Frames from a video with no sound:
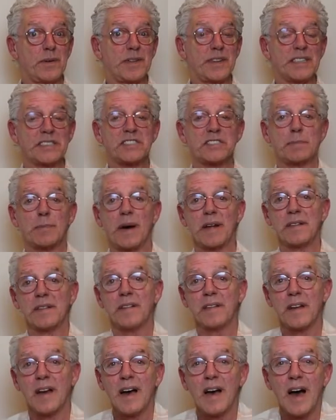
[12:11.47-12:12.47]
this
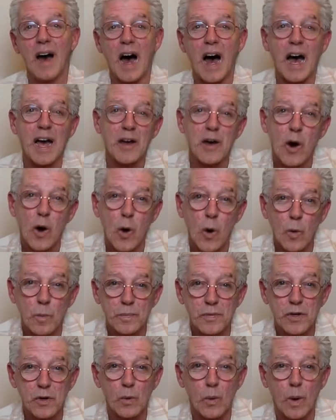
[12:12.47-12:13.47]
month. I
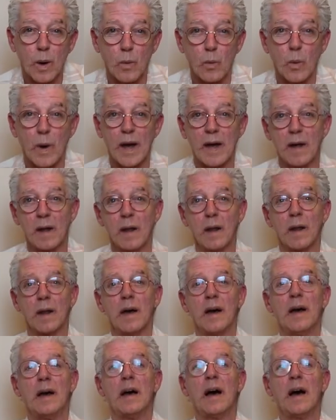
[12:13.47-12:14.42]
hope you are well.